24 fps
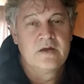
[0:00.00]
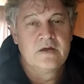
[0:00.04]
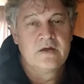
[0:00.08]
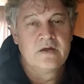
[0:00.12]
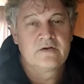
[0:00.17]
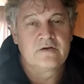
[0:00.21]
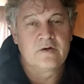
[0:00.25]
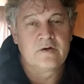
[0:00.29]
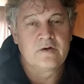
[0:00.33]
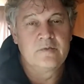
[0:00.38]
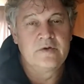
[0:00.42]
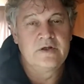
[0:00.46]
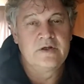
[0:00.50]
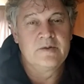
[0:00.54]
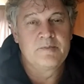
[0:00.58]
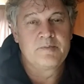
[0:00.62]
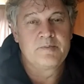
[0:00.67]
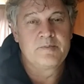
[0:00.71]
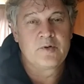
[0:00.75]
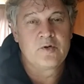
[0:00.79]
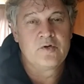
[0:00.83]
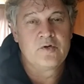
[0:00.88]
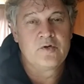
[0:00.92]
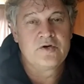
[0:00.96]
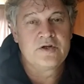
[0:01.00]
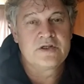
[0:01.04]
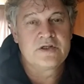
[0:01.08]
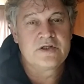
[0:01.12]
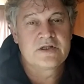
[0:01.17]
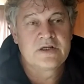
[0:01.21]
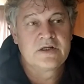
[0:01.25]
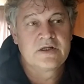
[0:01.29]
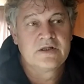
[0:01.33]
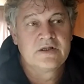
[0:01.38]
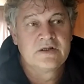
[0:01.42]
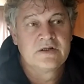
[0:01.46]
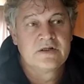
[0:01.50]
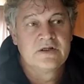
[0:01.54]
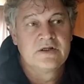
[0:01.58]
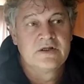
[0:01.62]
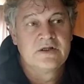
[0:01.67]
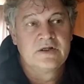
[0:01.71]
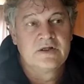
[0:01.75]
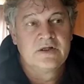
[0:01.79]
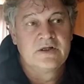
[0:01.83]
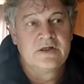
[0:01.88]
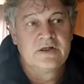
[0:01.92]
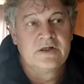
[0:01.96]
so we deployed,
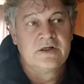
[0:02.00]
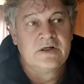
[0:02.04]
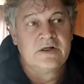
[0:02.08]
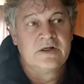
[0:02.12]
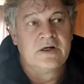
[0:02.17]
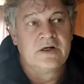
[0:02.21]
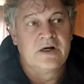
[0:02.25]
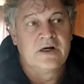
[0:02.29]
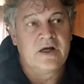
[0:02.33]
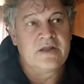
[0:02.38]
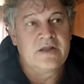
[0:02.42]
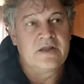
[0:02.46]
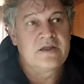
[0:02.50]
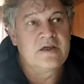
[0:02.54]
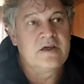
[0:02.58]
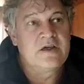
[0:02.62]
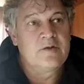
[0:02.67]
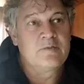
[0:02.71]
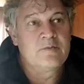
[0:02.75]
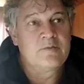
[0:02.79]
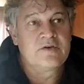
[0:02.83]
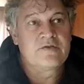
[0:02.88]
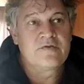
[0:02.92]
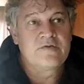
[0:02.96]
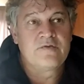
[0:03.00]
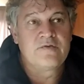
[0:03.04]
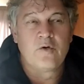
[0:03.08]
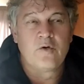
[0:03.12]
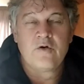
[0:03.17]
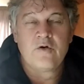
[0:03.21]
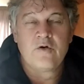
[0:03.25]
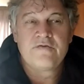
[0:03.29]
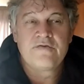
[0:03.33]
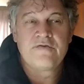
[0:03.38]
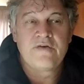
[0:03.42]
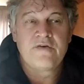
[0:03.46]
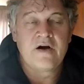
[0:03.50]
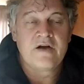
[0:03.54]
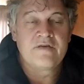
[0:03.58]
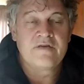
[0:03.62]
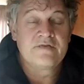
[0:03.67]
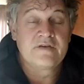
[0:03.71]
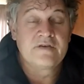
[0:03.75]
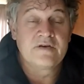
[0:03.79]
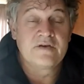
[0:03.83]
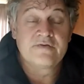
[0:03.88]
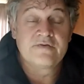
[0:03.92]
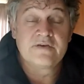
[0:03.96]
I think it was four or
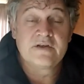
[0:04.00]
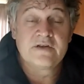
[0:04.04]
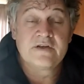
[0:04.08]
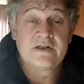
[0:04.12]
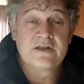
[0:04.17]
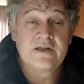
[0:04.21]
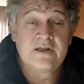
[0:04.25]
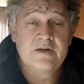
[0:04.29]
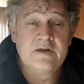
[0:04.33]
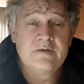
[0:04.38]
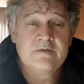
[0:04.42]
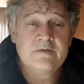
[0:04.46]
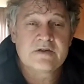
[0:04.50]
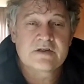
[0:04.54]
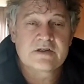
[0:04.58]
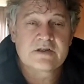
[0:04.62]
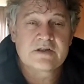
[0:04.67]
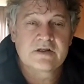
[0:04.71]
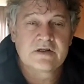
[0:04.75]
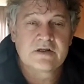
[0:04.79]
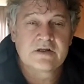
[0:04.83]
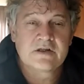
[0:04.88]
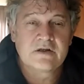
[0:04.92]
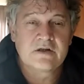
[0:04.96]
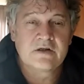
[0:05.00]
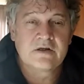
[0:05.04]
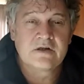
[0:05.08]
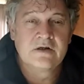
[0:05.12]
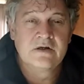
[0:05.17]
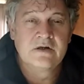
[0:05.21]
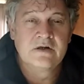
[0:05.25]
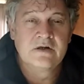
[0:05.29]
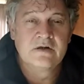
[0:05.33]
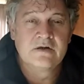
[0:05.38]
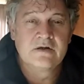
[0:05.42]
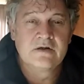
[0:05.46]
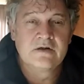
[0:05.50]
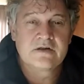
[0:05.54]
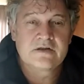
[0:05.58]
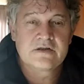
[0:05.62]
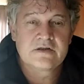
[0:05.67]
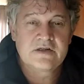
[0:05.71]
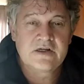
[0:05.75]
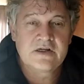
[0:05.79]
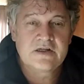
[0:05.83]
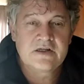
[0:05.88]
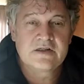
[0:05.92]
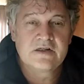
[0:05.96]
five different teams, uh,
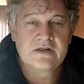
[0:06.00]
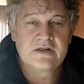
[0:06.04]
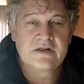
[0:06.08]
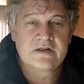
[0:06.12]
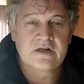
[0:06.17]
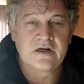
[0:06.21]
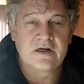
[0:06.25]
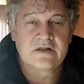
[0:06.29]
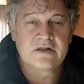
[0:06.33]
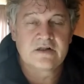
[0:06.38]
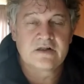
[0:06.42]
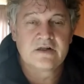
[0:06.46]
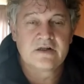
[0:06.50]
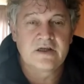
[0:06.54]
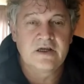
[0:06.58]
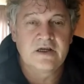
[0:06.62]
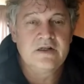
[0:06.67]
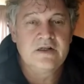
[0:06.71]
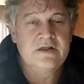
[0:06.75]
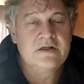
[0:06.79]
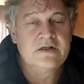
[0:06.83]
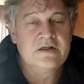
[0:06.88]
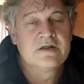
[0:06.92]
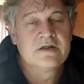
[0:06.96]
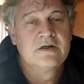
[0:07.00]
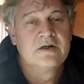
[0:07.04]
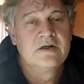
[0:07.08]
six in total again.